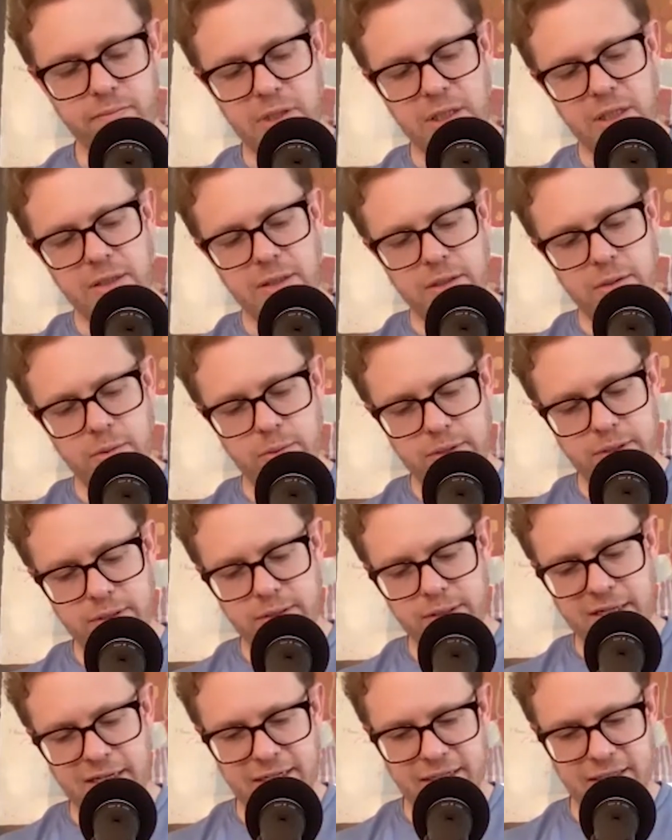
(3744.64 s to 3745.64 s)
There was,
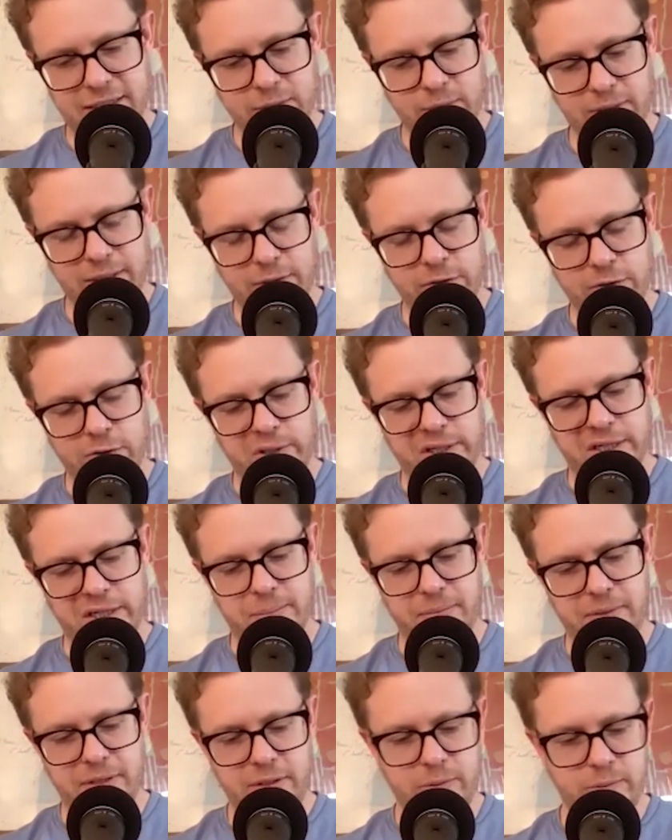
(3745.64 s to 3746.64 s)
when I was growing
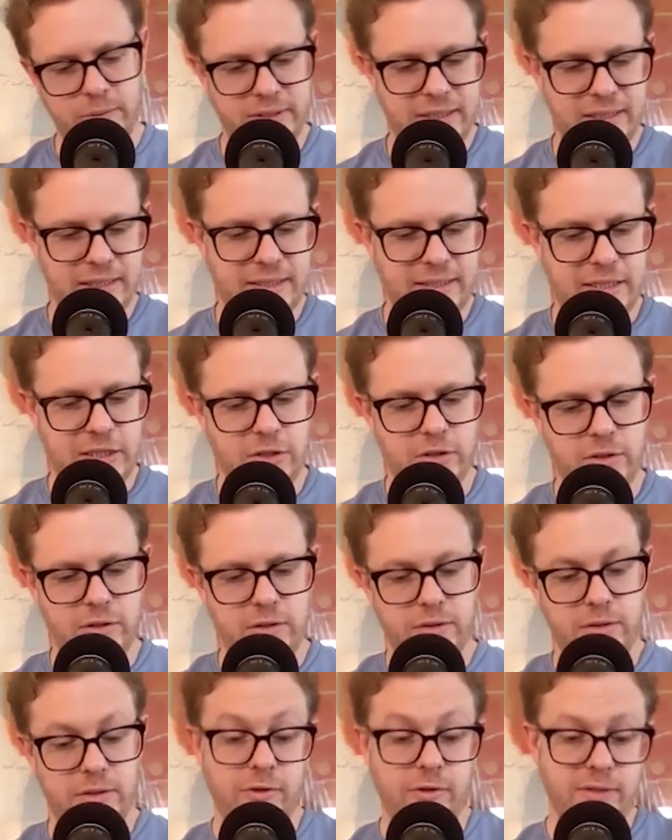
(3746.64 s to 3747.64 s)
up, there is a
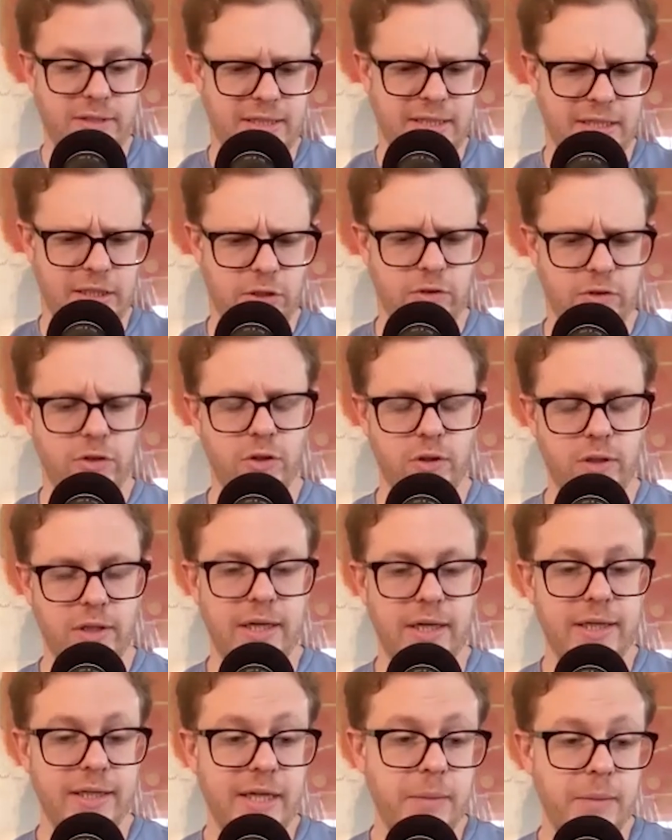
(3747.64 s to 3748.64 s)
teacher,
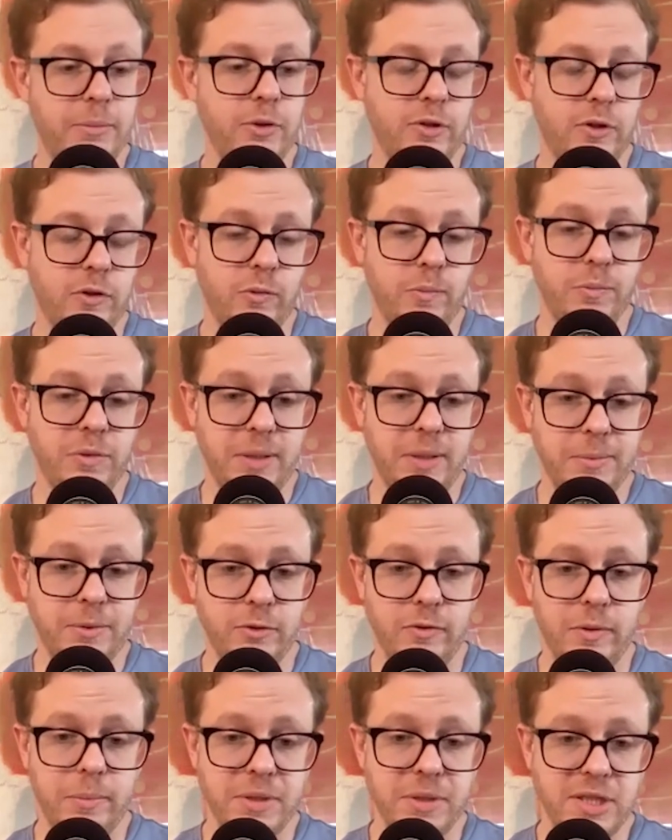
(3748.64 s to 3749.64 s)
Khenpo Tsultrim
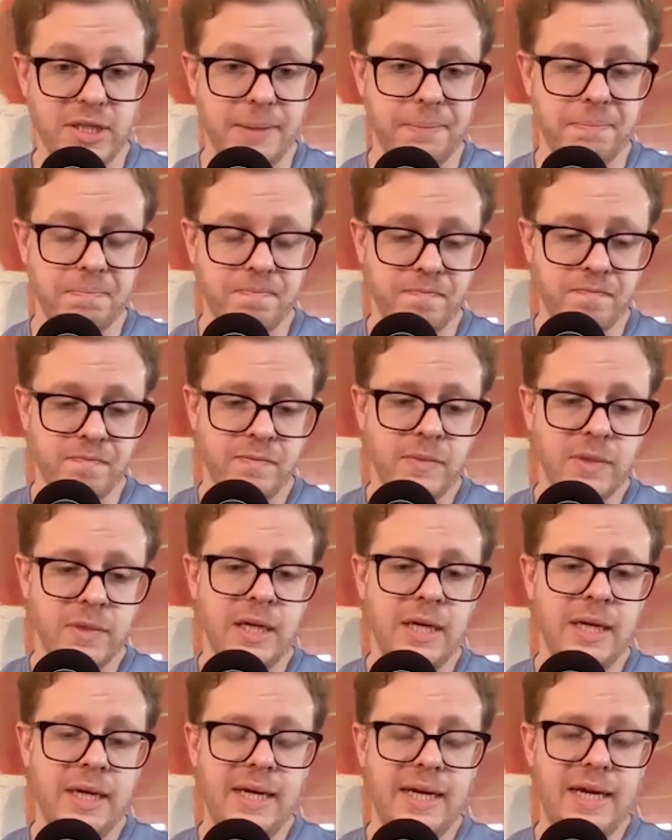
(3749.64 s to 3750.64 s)
Jamso Rinpoche.
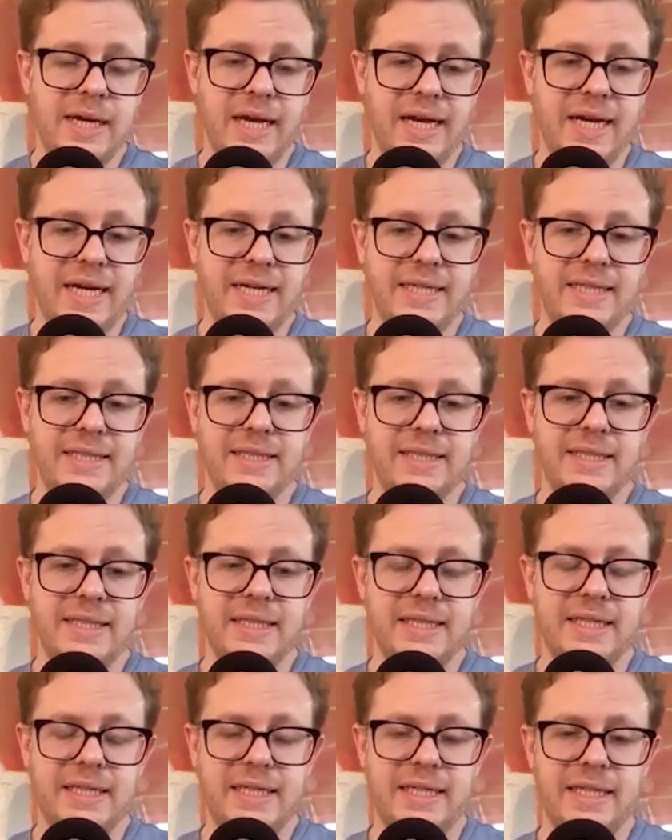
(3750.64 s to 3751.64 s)
And
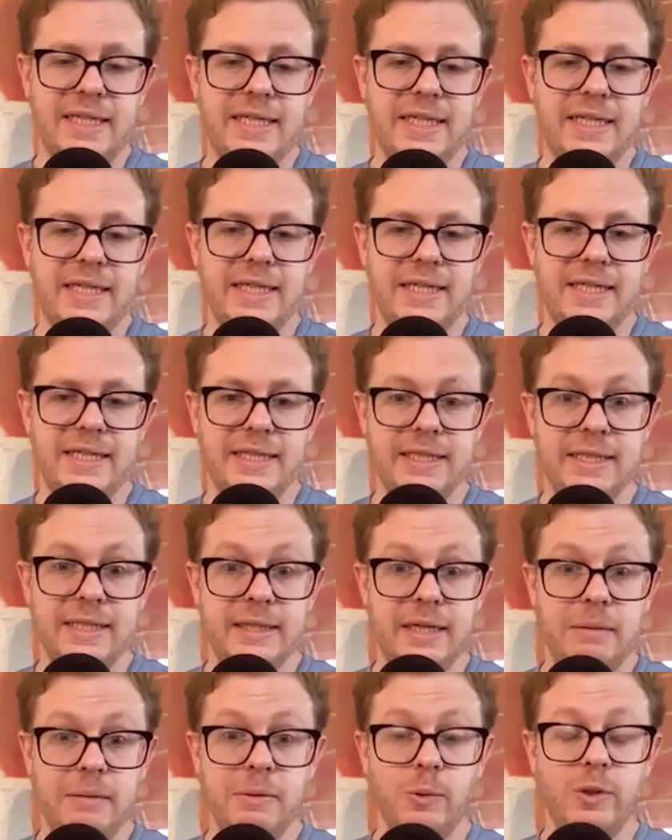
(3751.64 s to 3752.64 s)
he
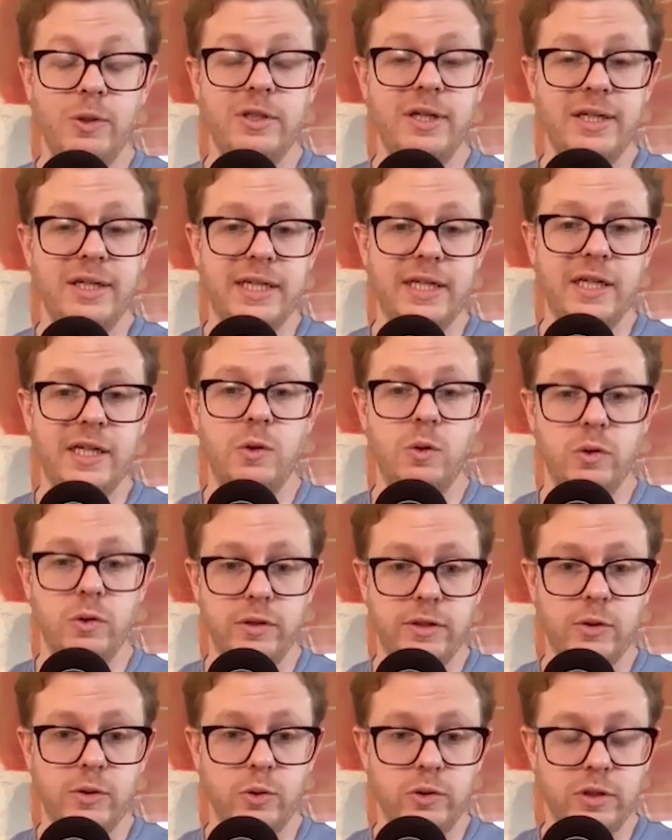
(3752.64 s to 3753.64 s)
is, we're talking
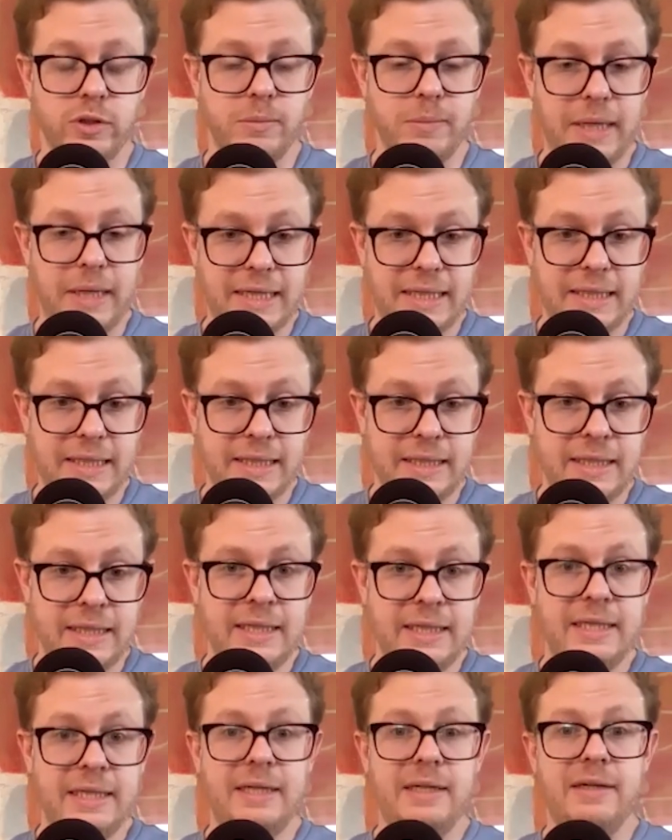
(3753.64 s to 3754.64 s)
old school Tibet,
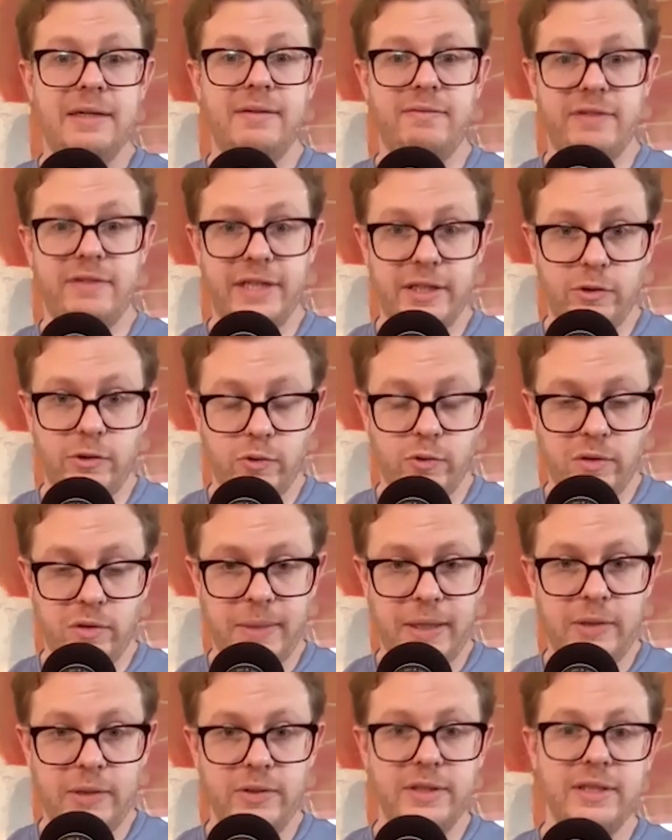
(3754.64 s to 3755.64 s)
fled through the
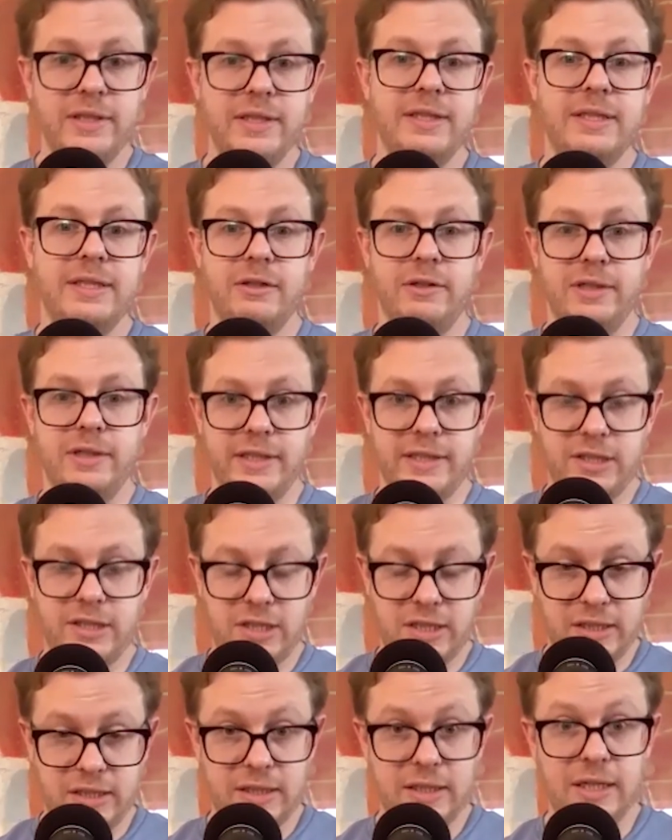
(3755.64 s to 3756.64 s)
mountains during the
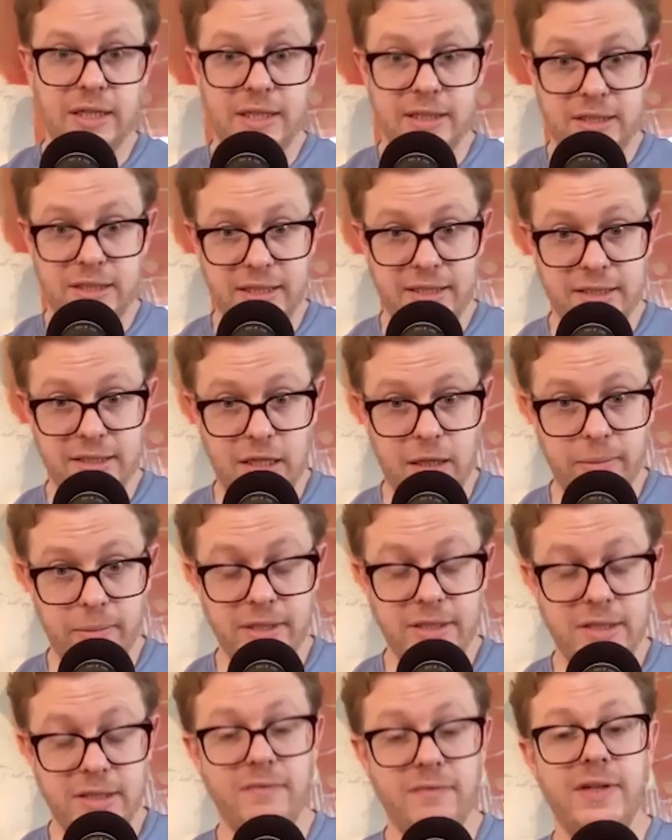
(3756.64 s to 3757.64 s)
Chinese
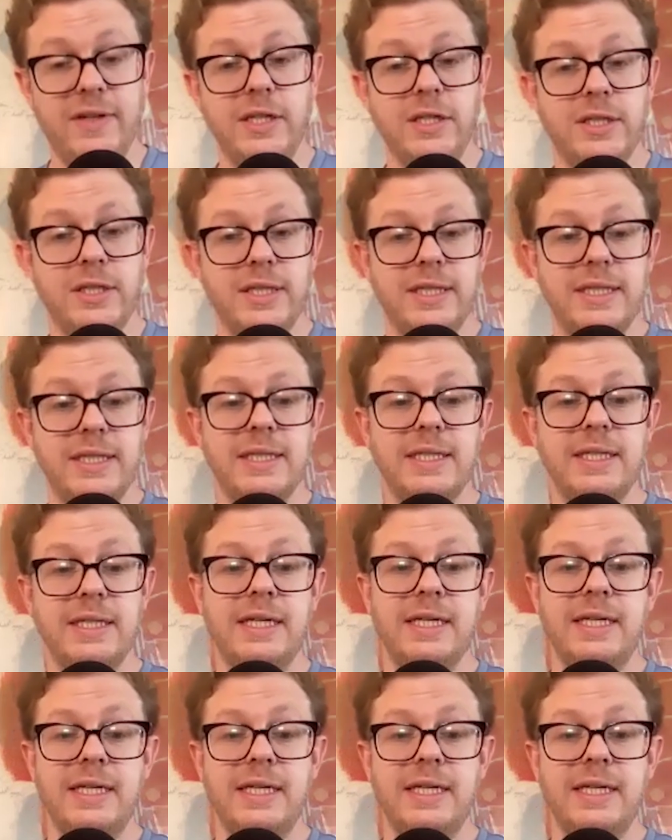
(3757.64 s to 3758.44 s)
communist invasion,